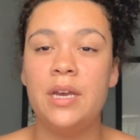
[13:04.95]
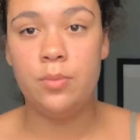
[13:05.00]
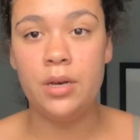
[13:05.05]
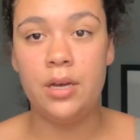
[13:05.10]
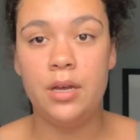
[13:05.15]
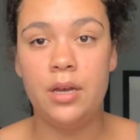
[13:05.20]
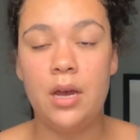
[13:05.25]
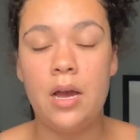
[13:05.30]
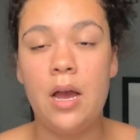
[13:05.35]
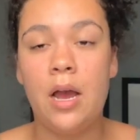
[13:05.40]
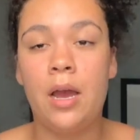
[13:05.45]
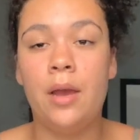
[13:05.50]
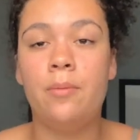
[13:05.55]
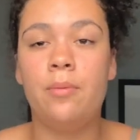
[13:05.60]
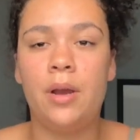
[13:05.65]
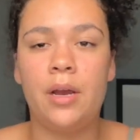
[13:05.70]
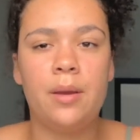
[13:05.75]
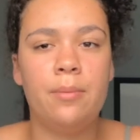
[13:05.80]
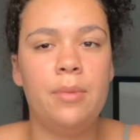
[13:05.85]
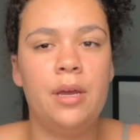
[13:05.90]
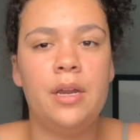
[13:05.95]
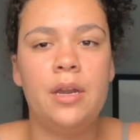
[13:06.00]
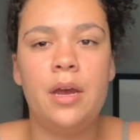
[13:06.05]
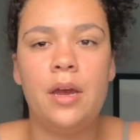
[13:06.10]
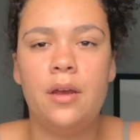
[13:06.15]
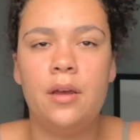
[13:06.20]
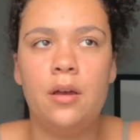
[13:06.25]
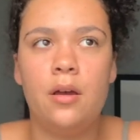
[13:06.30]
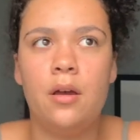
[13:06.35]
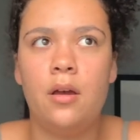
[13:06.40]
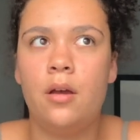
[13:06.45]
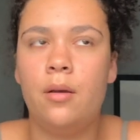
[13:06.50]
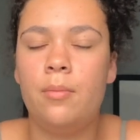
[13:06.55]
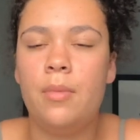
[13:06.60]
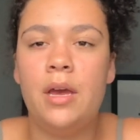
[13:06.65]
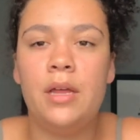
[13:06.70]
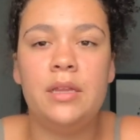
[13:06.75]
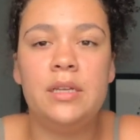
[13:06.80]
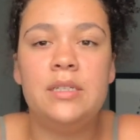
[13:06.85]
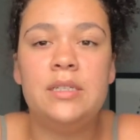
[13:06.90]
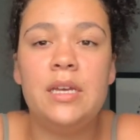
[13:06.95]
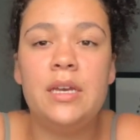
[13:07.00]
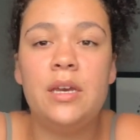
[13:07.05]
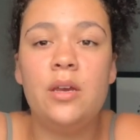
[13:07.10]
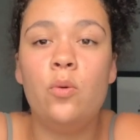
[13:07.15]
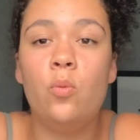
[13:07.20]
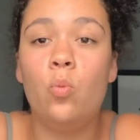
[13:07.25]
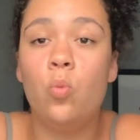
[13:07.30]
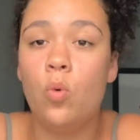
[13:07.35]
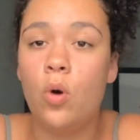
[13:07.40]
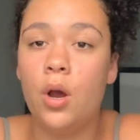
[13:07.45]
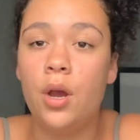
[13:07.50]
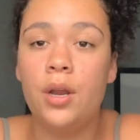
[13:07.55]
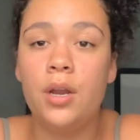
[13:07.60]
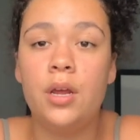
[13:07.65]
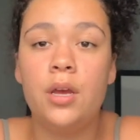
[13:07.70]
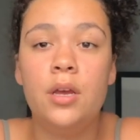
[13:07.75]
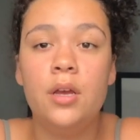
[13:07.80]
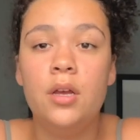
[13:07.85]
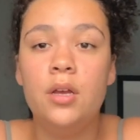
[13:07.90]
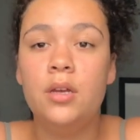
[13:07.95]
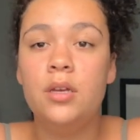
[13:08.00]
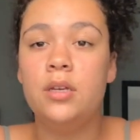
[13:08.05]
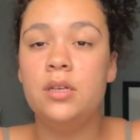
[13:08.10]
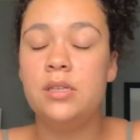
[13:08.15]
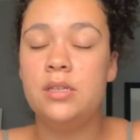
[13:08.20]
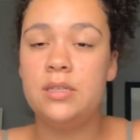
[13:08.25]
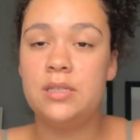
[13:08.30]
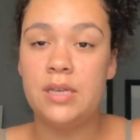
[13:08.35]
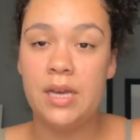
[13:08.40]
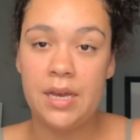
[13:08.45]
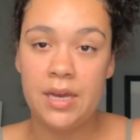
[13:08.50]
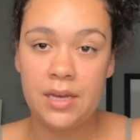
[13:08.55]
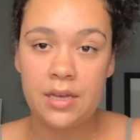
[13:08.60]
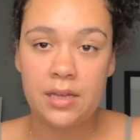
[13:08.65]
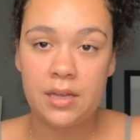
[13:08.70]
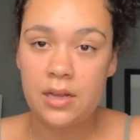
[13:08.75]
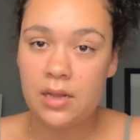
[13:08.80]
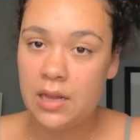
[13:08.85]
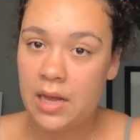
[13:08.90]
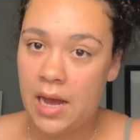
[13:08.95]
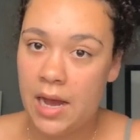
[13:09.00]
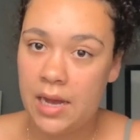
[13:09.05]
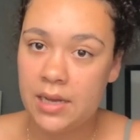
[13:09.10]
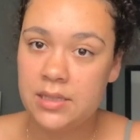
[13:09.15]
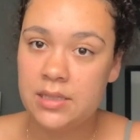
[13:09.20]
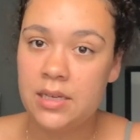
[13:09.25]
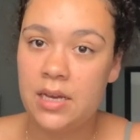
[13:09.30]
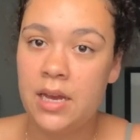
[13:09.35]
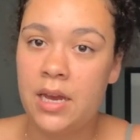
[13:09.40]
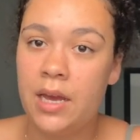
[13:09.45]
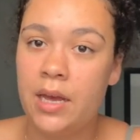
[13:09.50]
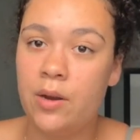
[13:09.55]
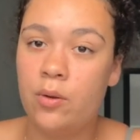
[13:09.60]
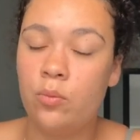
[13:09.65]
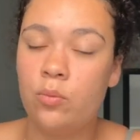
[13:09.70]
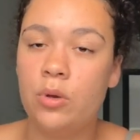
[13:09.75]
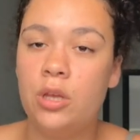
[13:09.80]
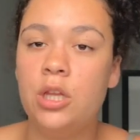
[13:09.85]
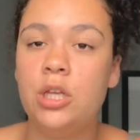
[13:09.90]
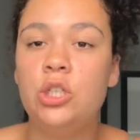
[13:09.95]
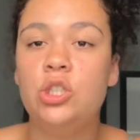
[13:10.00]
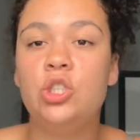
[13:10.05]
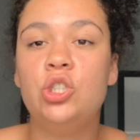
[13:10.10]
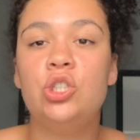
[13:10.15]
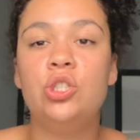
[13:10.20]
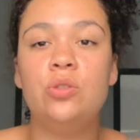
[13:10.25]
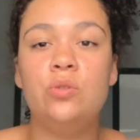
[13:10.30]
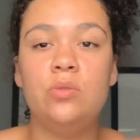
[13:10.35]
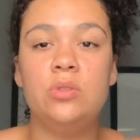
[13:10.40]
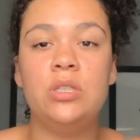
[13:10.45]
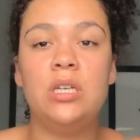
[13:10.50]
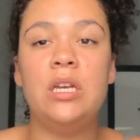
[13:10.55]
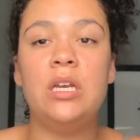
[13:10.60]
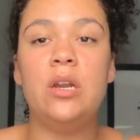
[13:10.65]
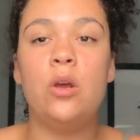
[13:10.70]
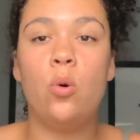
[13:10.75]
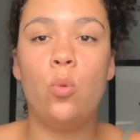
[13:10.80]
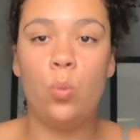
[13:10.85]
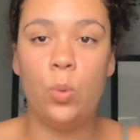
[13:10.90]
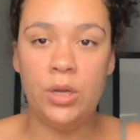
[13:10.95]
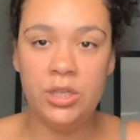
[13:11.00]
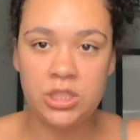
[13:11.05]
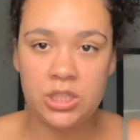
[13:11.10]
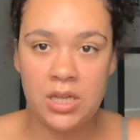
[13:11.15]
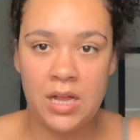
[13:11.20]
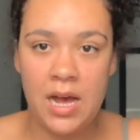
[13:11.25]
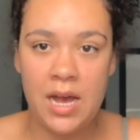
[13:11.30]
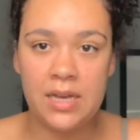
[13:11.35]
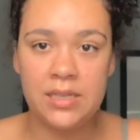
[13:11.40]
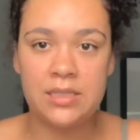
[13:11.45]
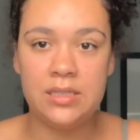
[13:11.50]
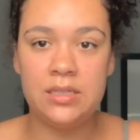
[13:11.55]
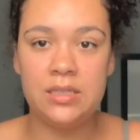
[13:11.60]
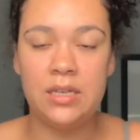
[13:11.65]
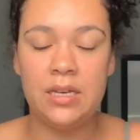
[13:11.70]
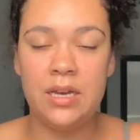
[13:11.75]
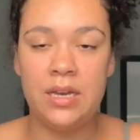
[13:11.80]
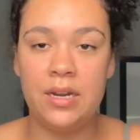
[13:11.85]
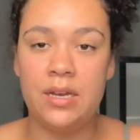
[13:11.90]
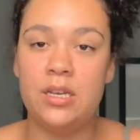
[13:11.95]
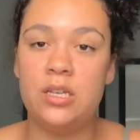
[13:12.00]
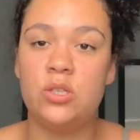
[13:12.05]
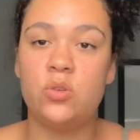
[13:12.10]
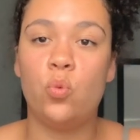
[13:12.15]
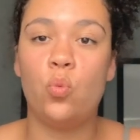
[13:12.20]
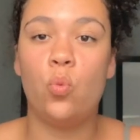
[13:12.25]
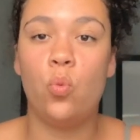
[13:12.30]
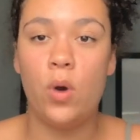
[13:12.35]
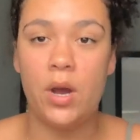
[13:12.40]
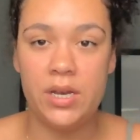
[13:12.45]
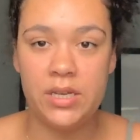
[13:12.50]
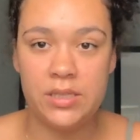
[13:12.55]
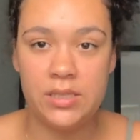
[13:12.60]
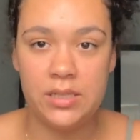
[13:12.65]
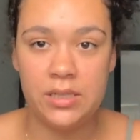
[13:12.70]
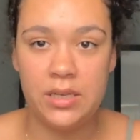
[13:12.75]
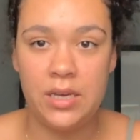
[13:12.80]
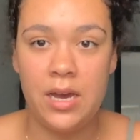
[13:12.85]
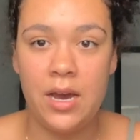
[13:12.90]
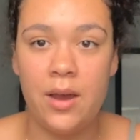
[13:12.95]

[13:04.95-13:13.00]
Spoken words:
but I recommend at least taking one psych class and really choosing which class it is wisely.